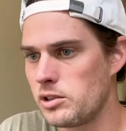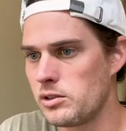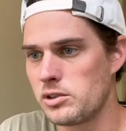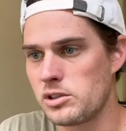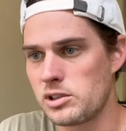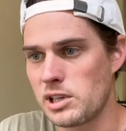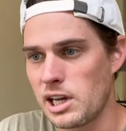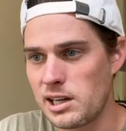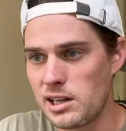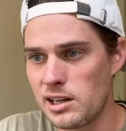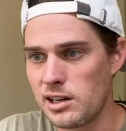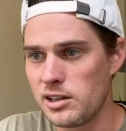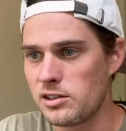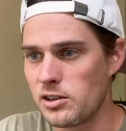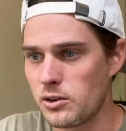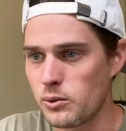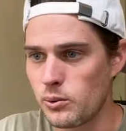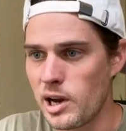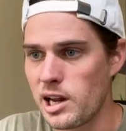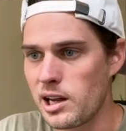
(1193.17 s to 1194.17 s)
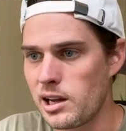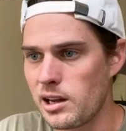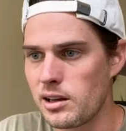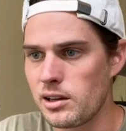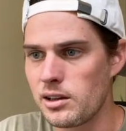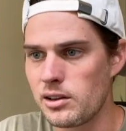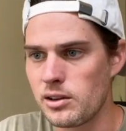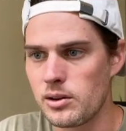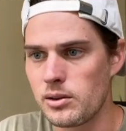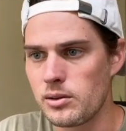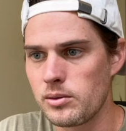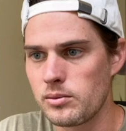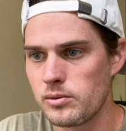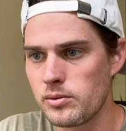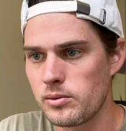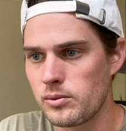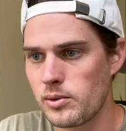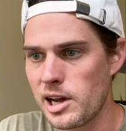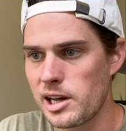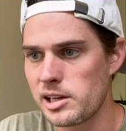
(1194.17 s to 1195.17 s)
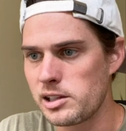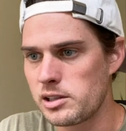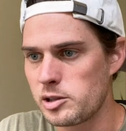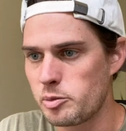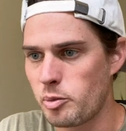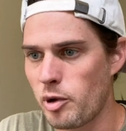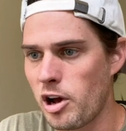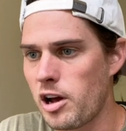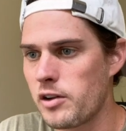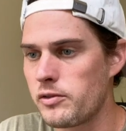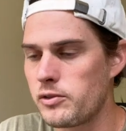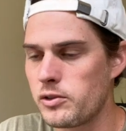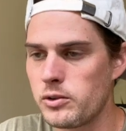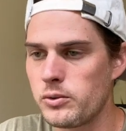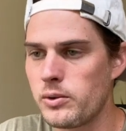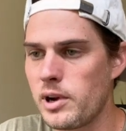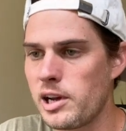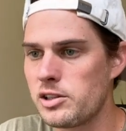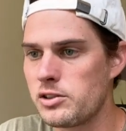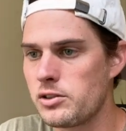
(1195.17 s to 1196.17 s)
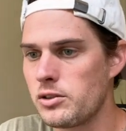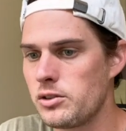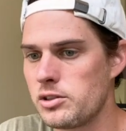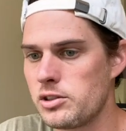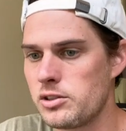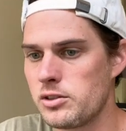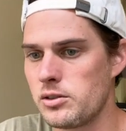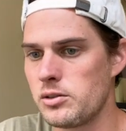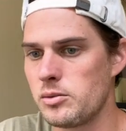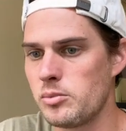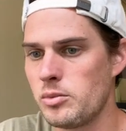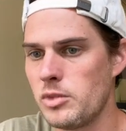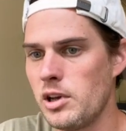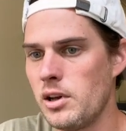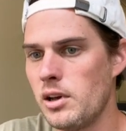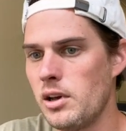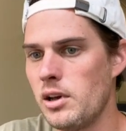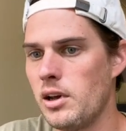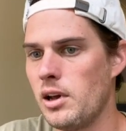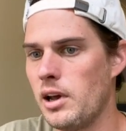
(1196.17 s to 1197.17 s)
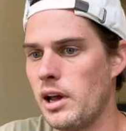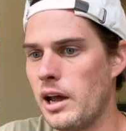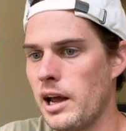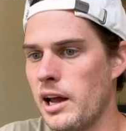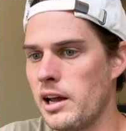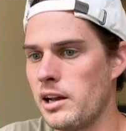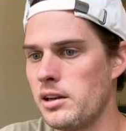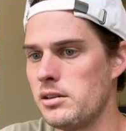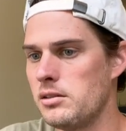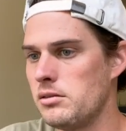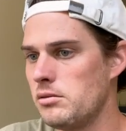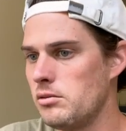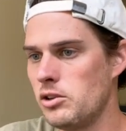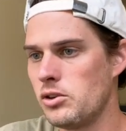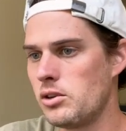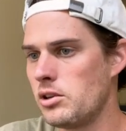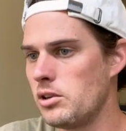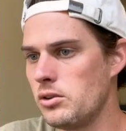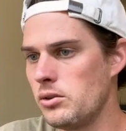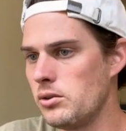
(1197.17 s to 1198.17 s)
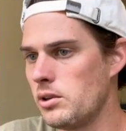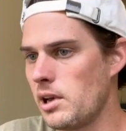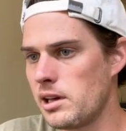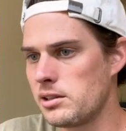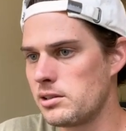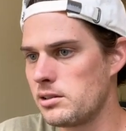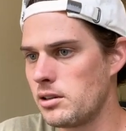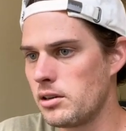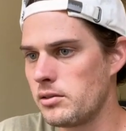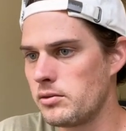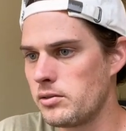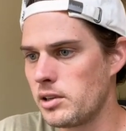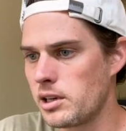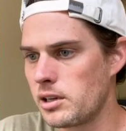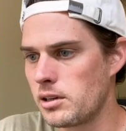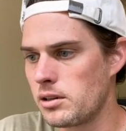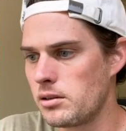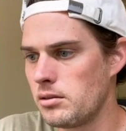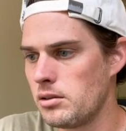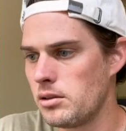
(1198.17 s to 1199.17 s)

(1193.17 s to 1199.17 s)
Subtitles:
It's just I needed to rank it in the right spot for the right search term. And you can do that stuff. Like,